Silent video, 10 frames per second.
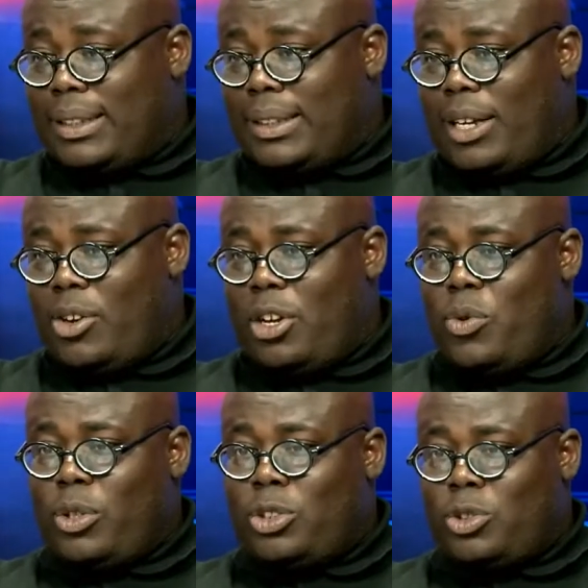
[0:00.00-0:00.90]
to maintain or
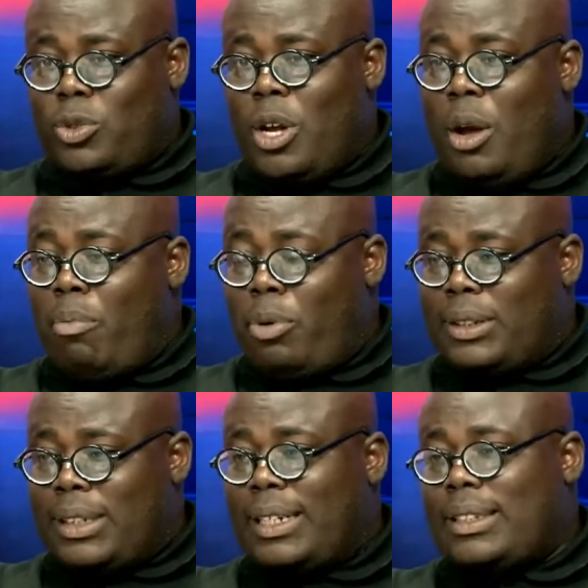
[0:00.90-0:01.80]
you want to
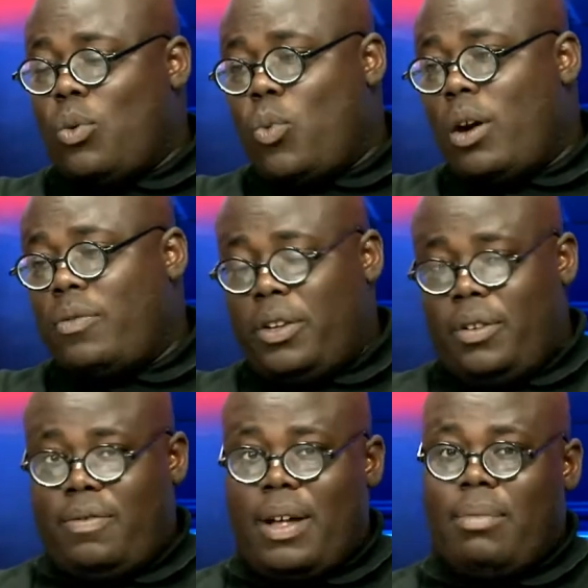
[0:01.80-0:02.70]
protect the wealth in
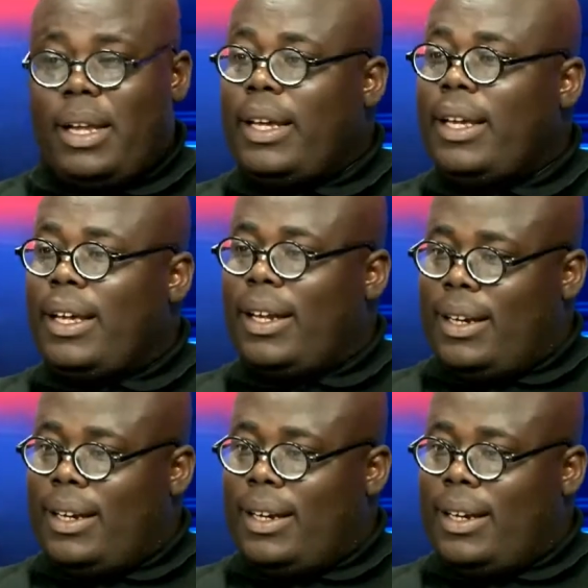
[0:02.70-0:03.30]
your family,